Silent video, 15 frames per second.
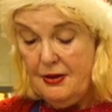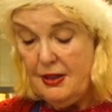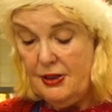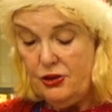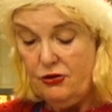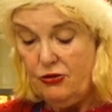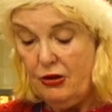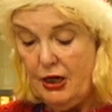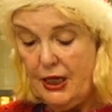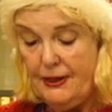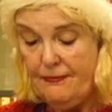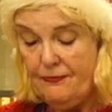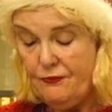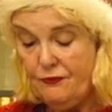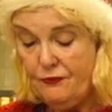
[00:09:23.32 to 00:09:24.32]
Let's try.
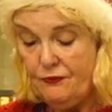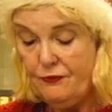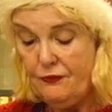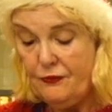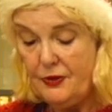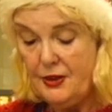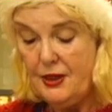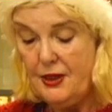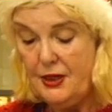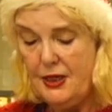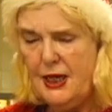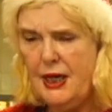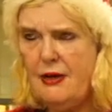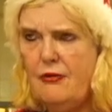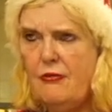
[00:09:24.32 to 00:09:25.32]
And
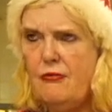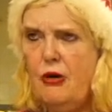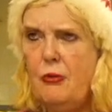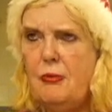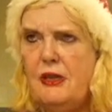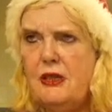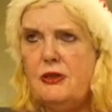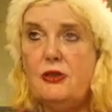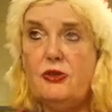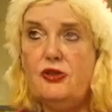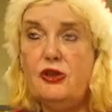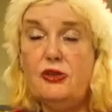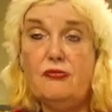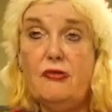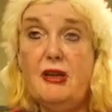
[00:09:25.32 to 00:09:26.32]
then robins are
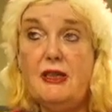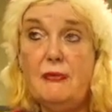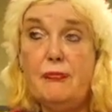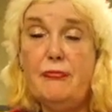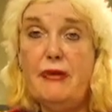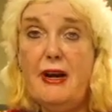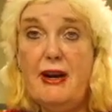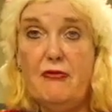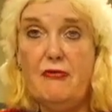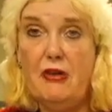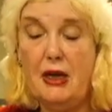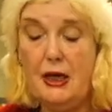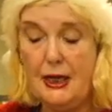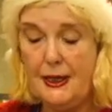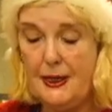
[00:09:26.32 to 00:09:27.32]
just red and brown,
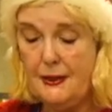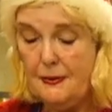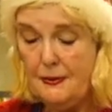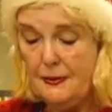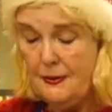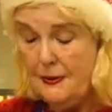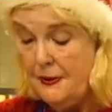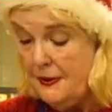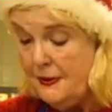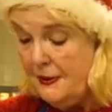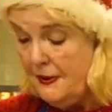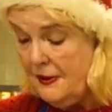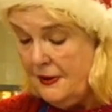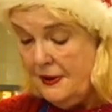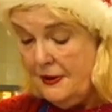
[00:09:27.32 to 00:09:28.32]
really.
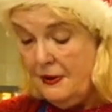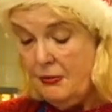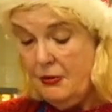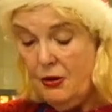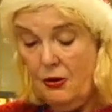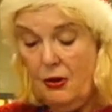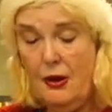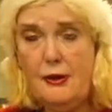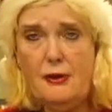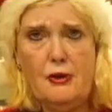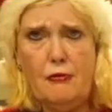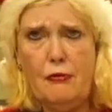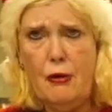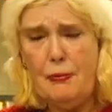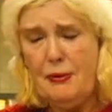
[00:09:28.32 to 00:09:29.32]
We've got loads
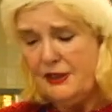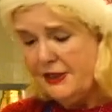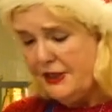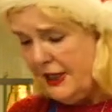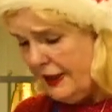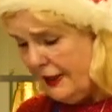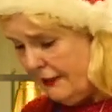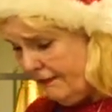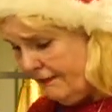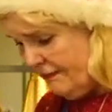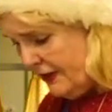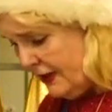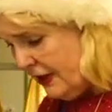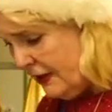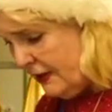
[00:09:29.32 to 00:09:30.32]
of robins here
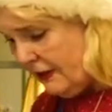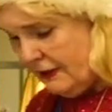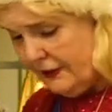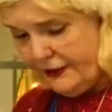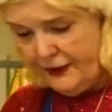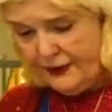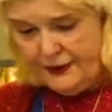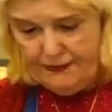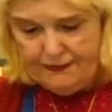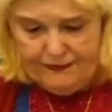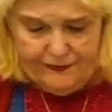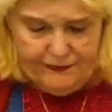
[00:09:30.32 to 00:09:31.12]
in the garden.